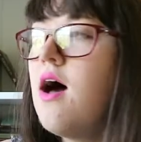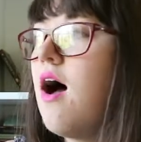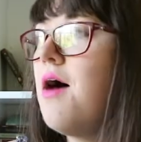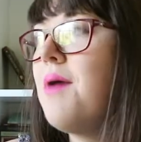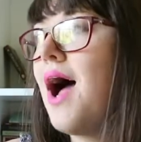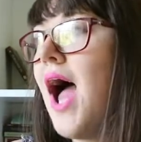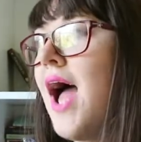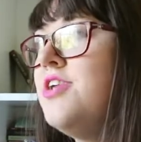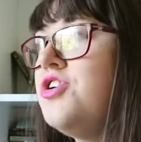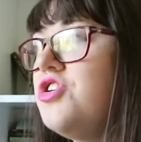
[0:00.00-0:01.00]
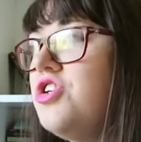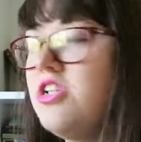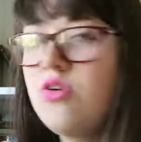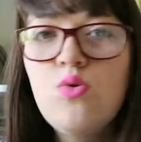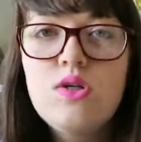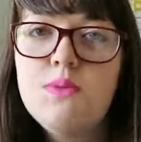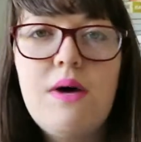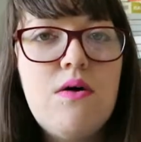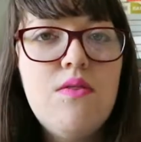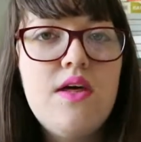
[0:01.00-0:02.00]
and she talks
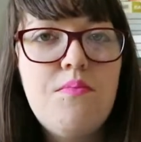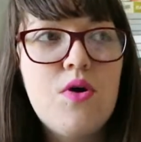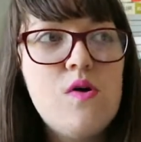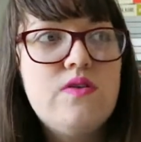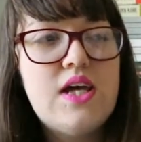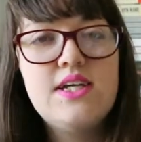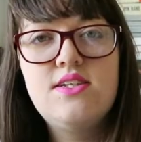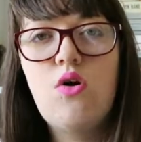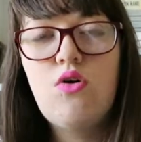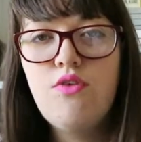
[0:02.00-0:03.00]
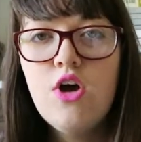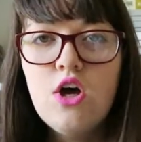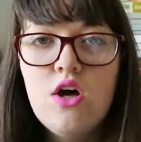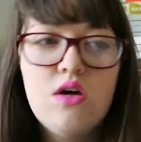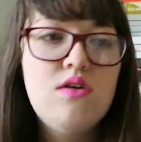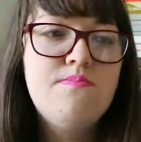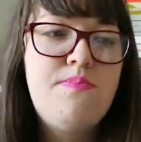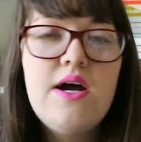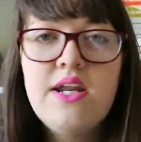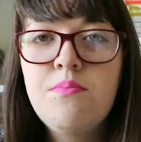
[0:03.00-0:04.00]
about the process of
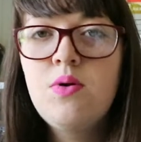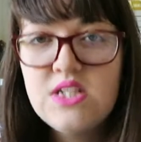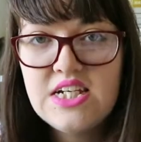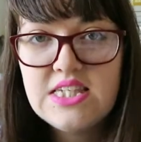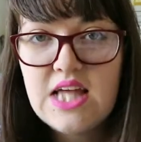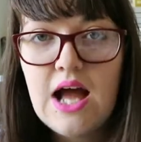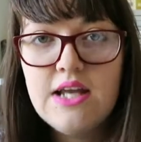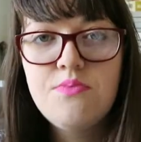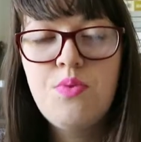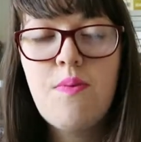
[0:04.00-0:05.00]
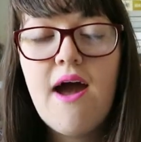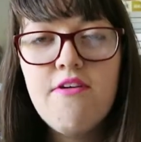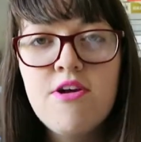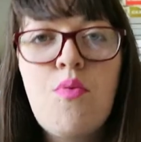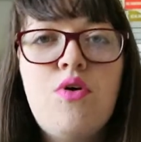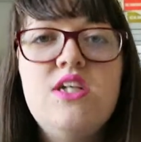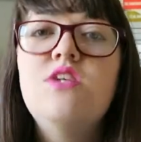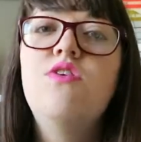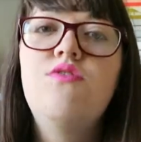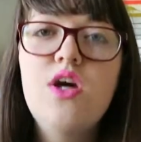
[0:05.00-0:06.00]
burning bodies and preparing
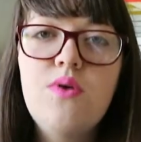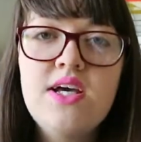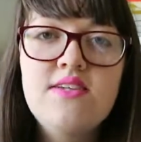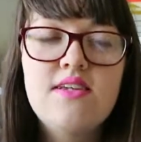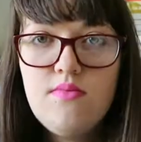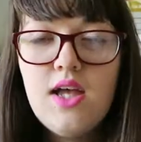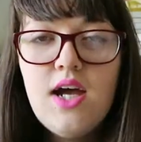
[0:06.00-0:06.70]
bodies for viewings.